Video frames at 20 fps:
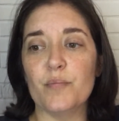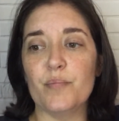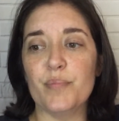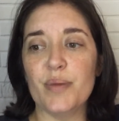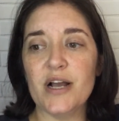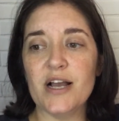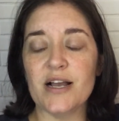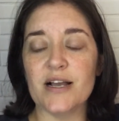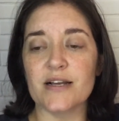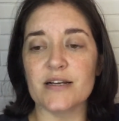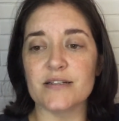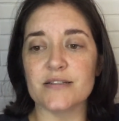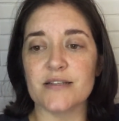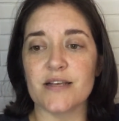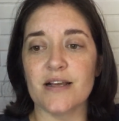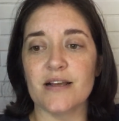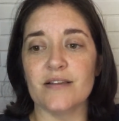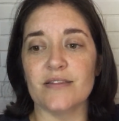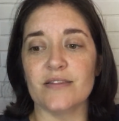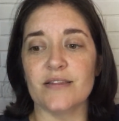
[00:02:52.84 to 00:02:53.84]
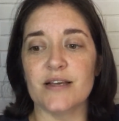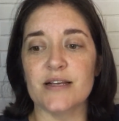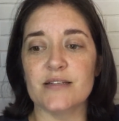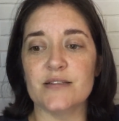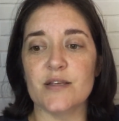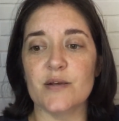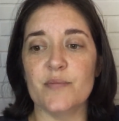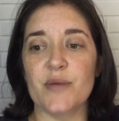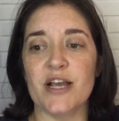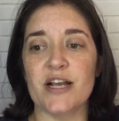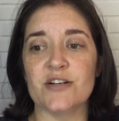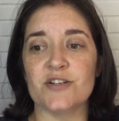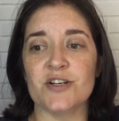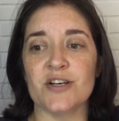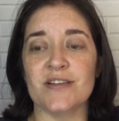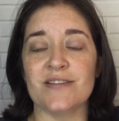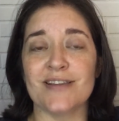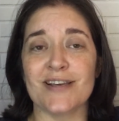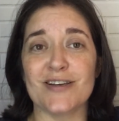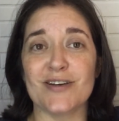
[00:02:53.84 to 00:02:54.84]
But let's
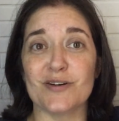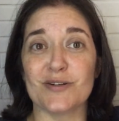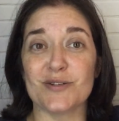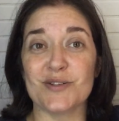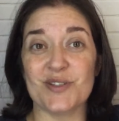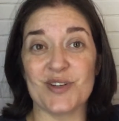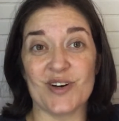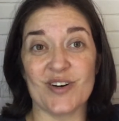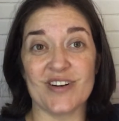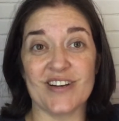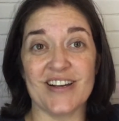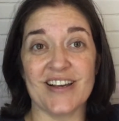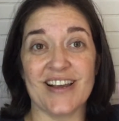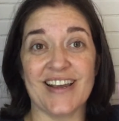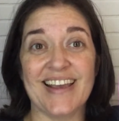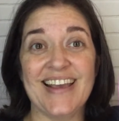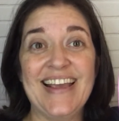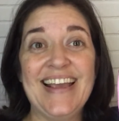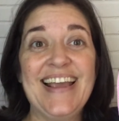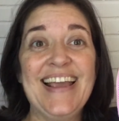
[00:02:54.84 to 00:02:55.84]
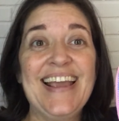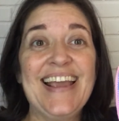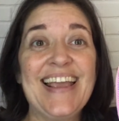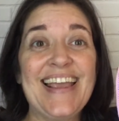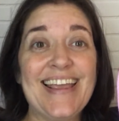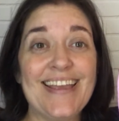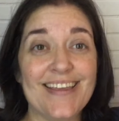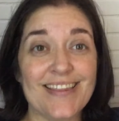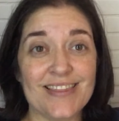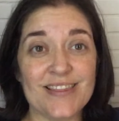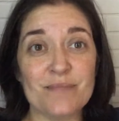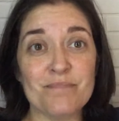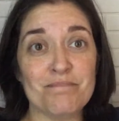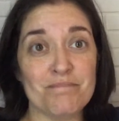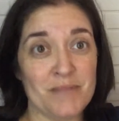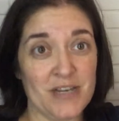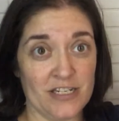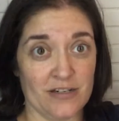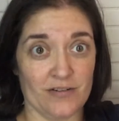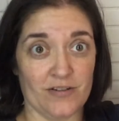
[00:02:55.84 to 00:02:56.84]
imagine that you're starting in the
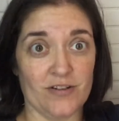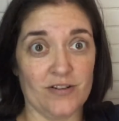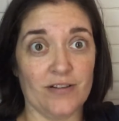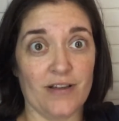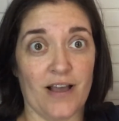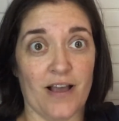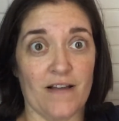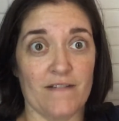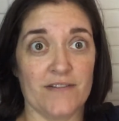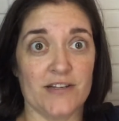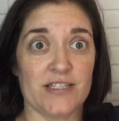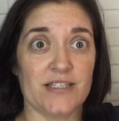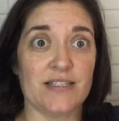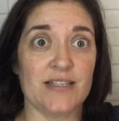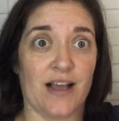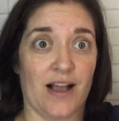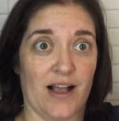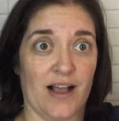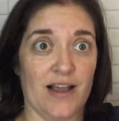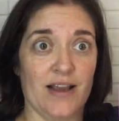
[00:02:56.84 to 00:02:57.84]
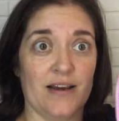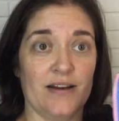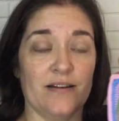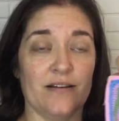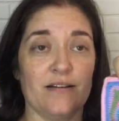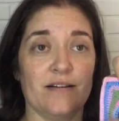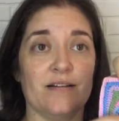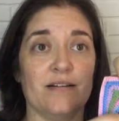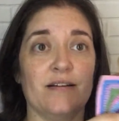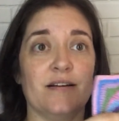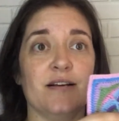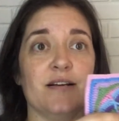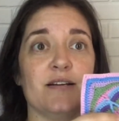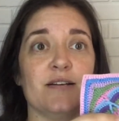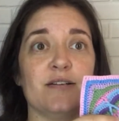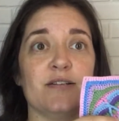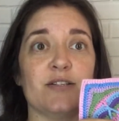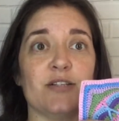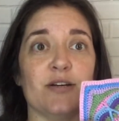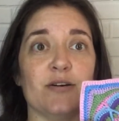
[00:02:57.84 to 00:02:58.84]
middle of a side.
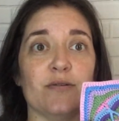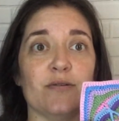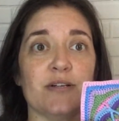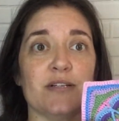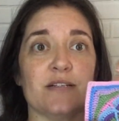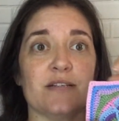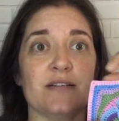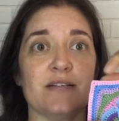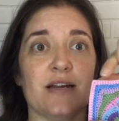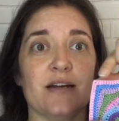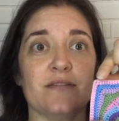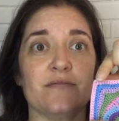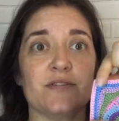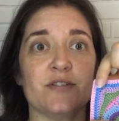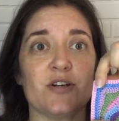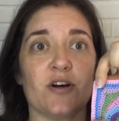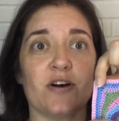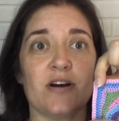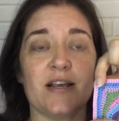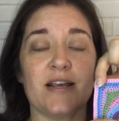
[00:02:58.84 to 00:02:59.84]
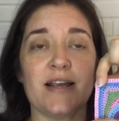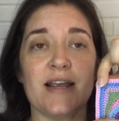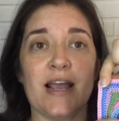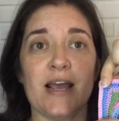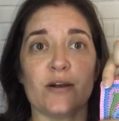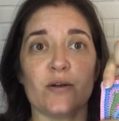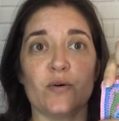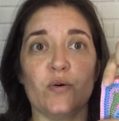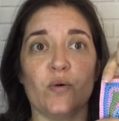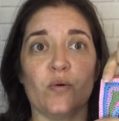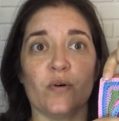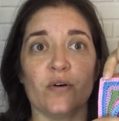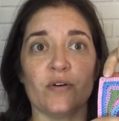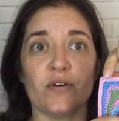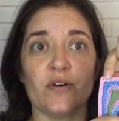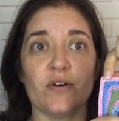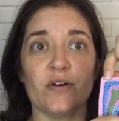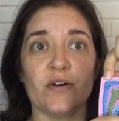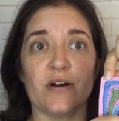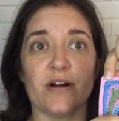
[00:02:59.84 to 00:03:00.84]
So instead of starting at a
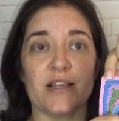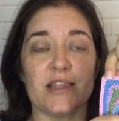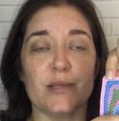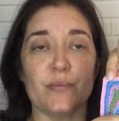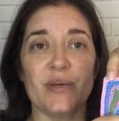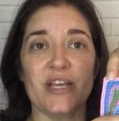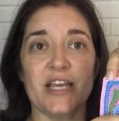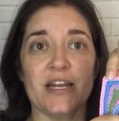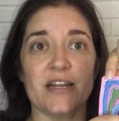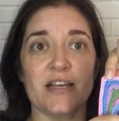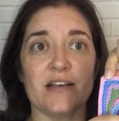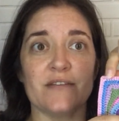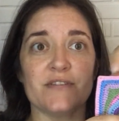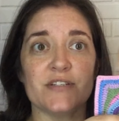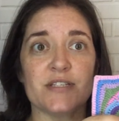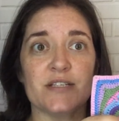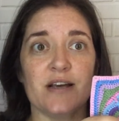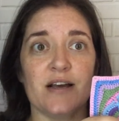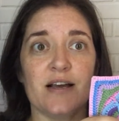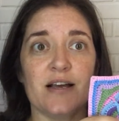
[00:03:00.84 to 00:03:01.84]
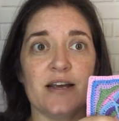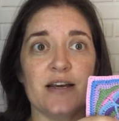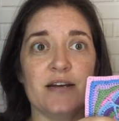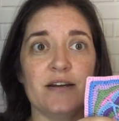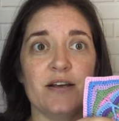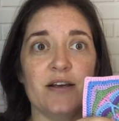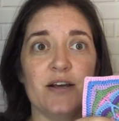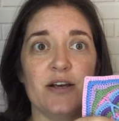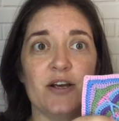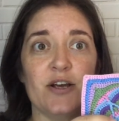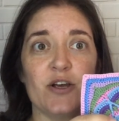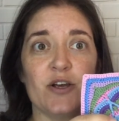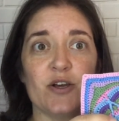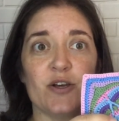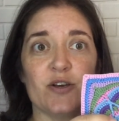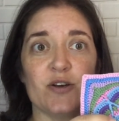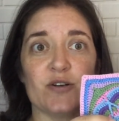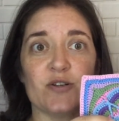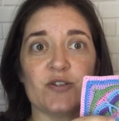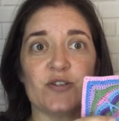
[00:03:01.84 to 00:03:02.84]
corner or at the beginning side,
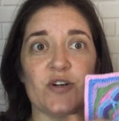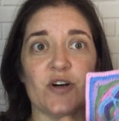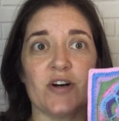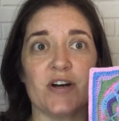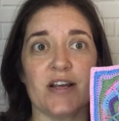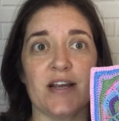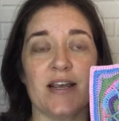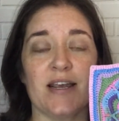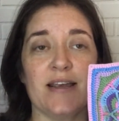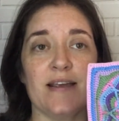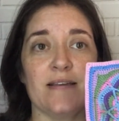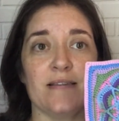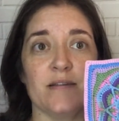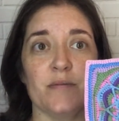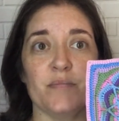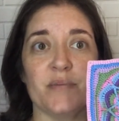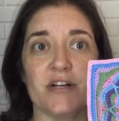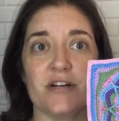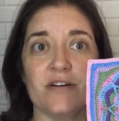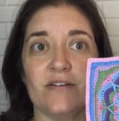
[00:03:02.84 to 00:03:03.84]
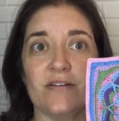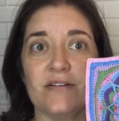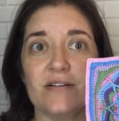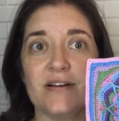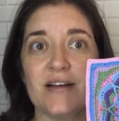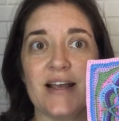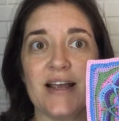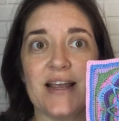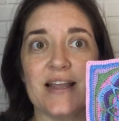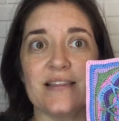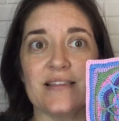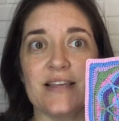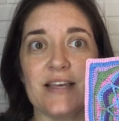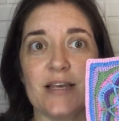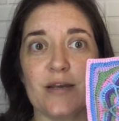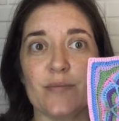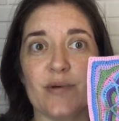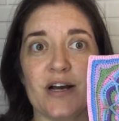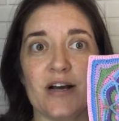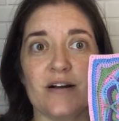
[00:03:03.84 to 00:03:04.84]
you're starting in the middle. And think
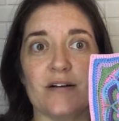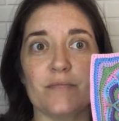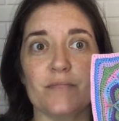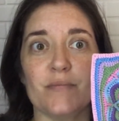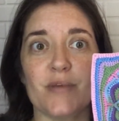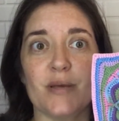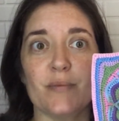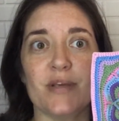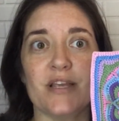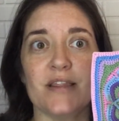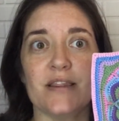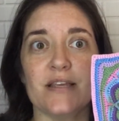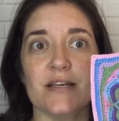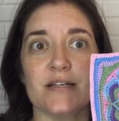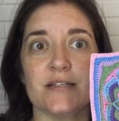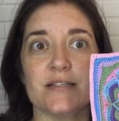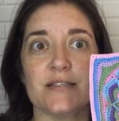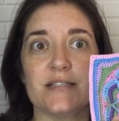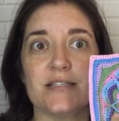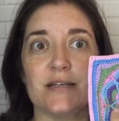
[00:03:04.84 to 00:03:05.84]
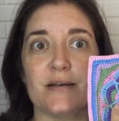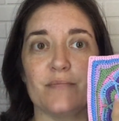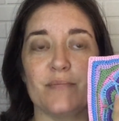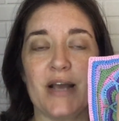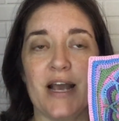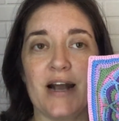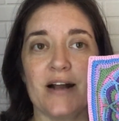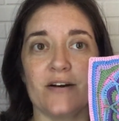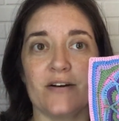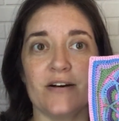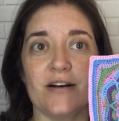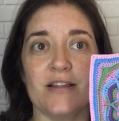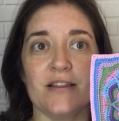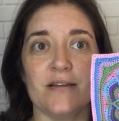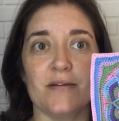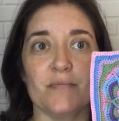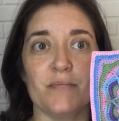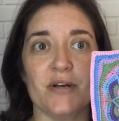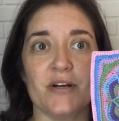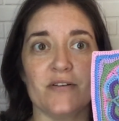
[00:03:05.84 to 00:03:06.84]
about maybe this pattern in
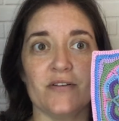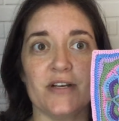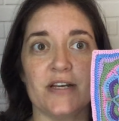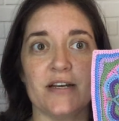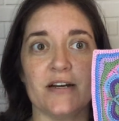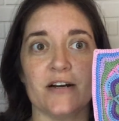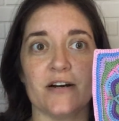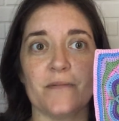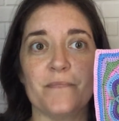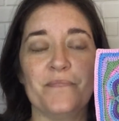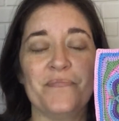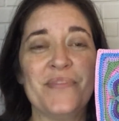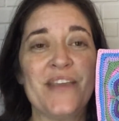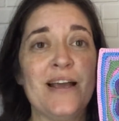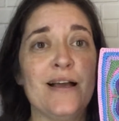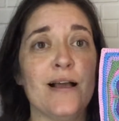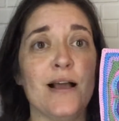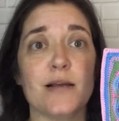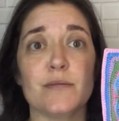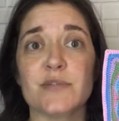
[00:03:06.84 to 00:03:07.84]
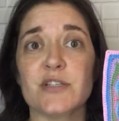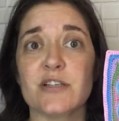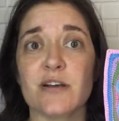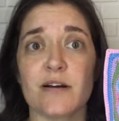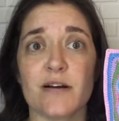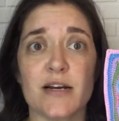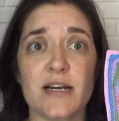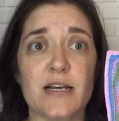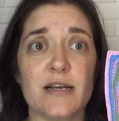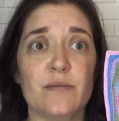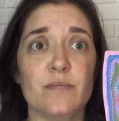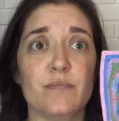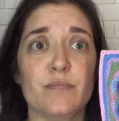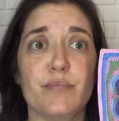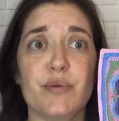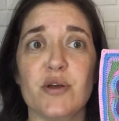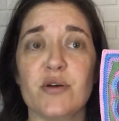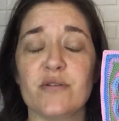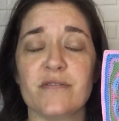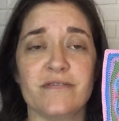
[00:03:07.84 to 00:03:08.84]
the middle here. I'm sorry,
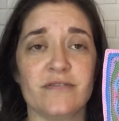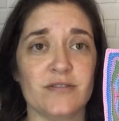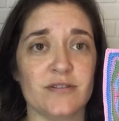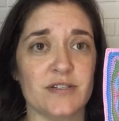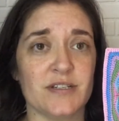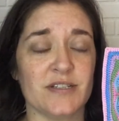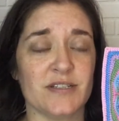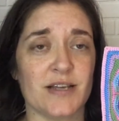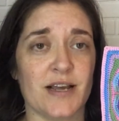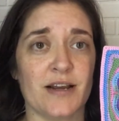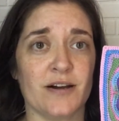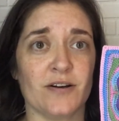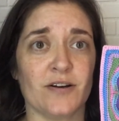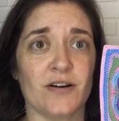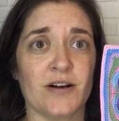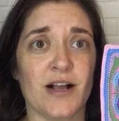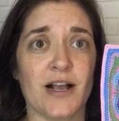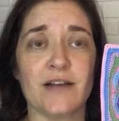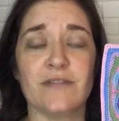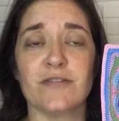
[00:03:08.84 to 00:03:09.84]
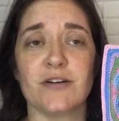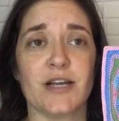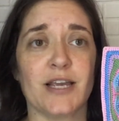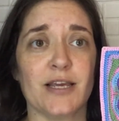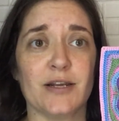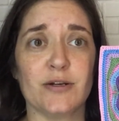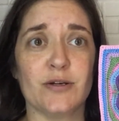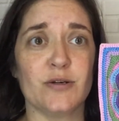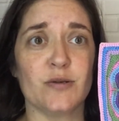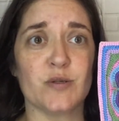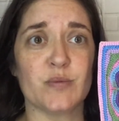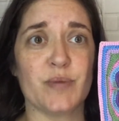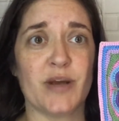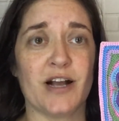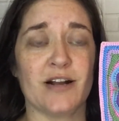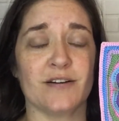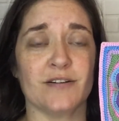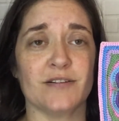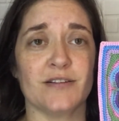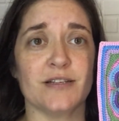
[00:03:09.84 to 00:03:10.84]
beautiful designer, I forget whose
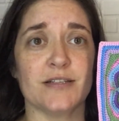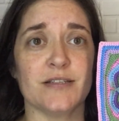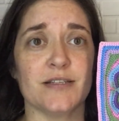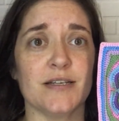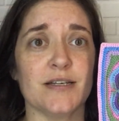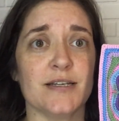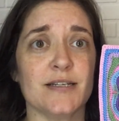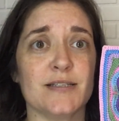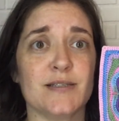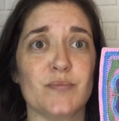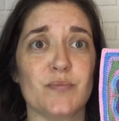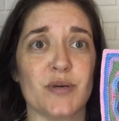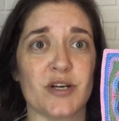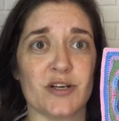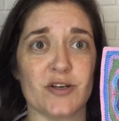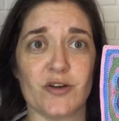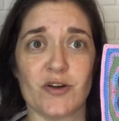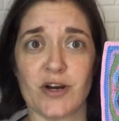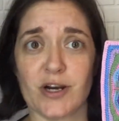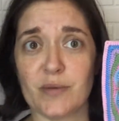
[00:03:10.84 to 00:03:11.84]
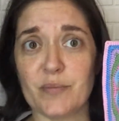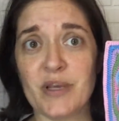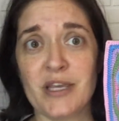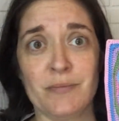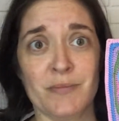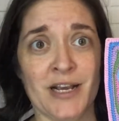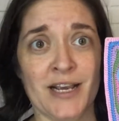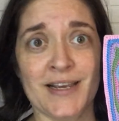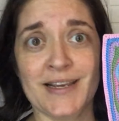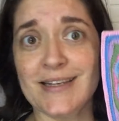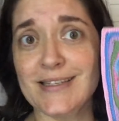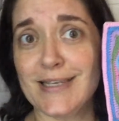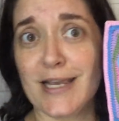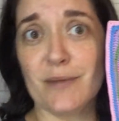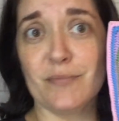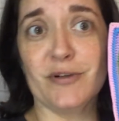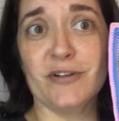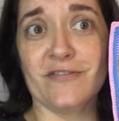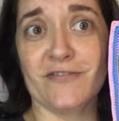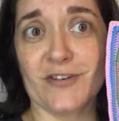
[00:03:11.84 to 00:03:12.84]
pattern this is, but you're going to be my
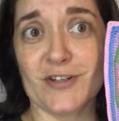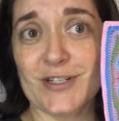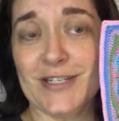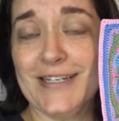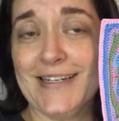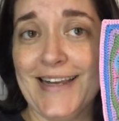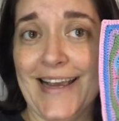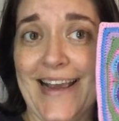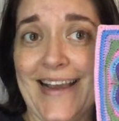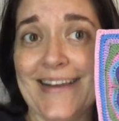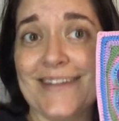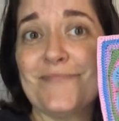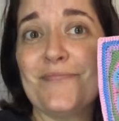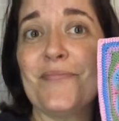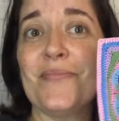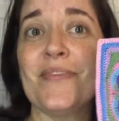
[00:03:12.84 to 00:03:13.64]
example for today.